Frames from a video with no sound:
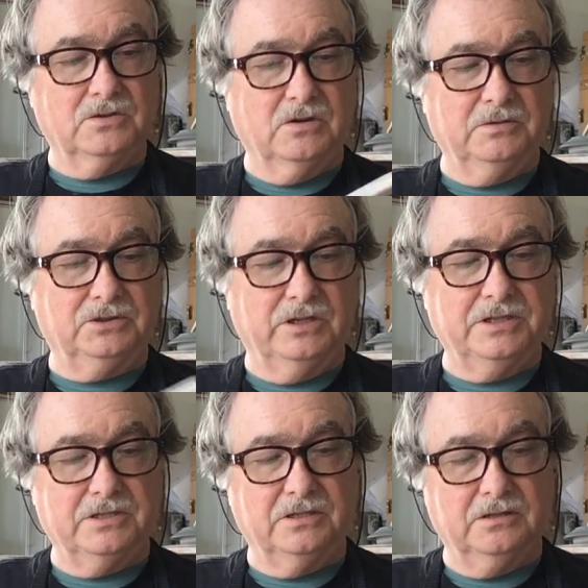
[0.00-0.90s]
I
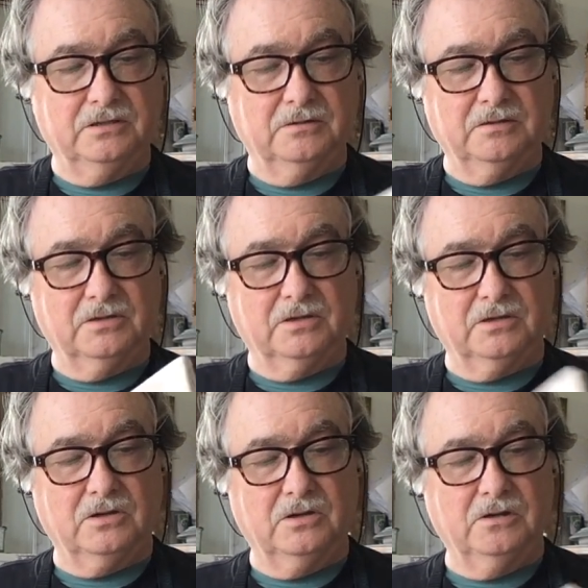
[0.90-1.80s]
tried to
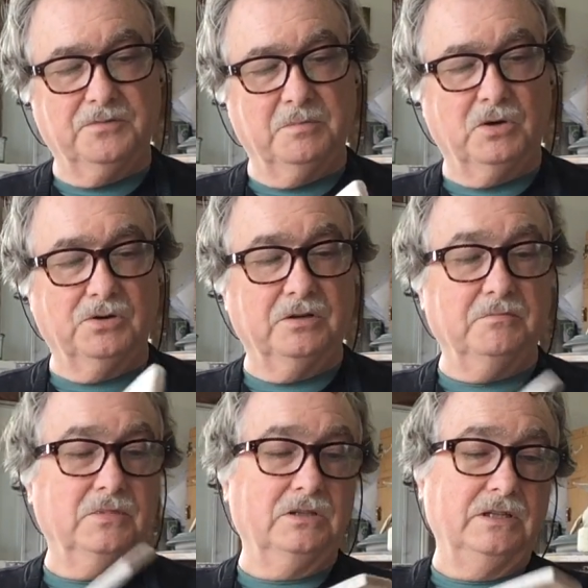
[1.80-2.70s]
curve the
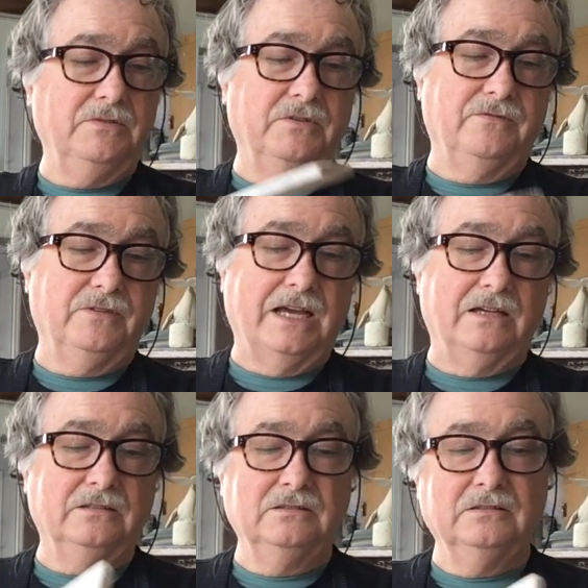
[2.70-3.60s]
bottom but leave the
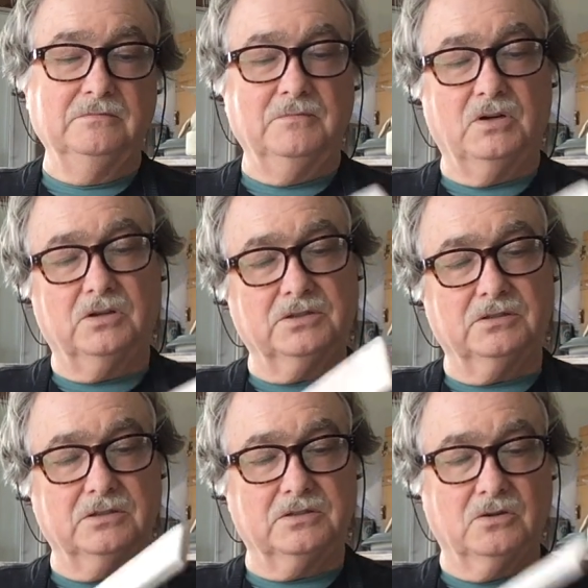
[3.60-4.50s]
flat part
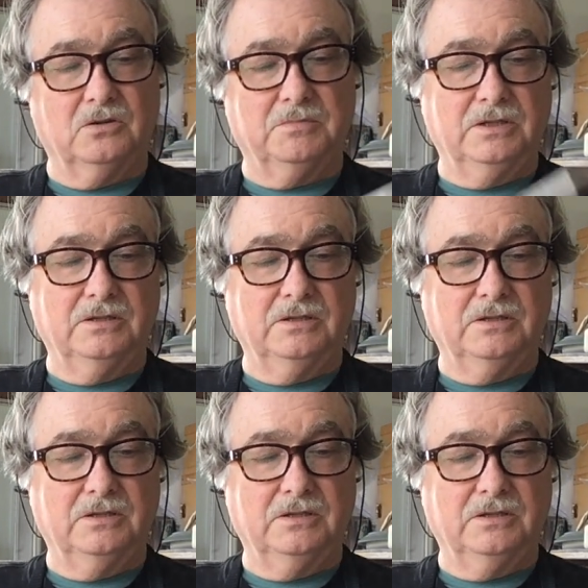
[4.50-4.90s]
at the top.